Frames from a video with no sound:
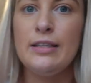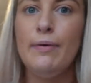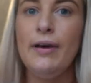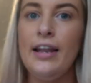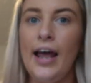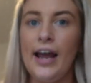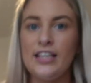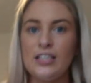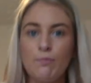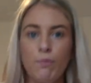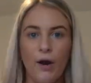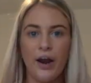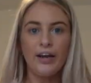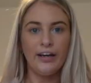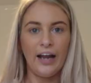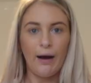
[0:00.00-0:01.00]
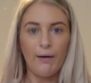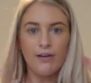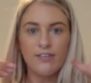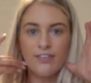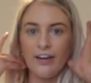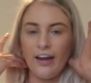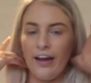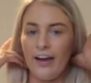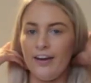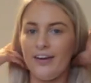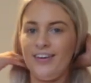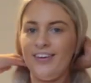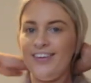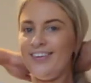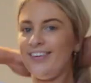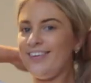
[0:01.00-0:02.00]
It's a bit late to break now, isn't it?